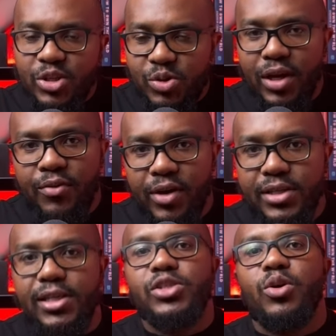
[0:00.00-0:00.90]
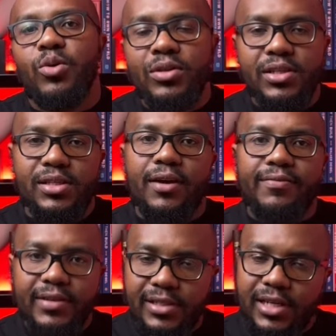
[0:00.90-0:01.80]
doing research on the
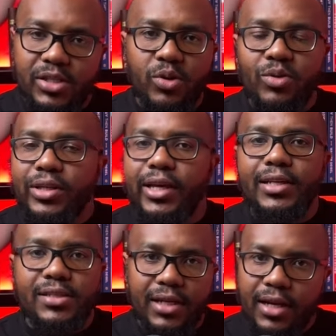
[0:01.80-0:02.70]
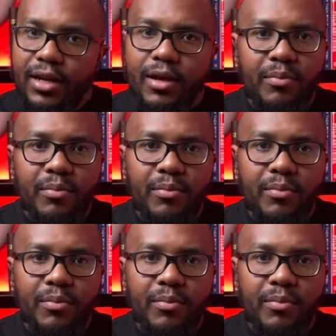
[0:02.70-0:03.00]
surface, just on the internet,